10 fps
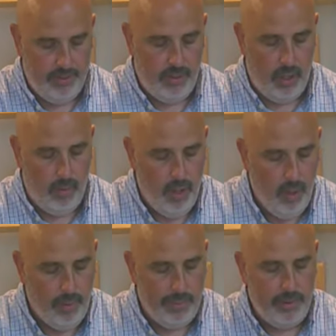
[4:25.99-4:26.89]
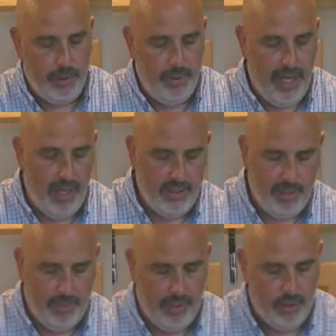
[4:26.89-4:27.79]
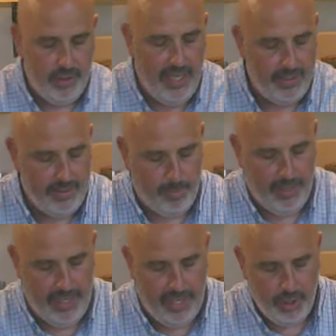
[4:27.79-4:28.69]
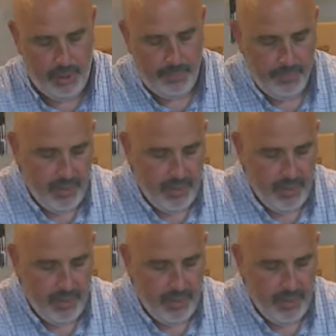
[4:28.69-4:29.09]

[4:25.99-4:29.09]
So what I'm going to do now is I'm going to test the pH.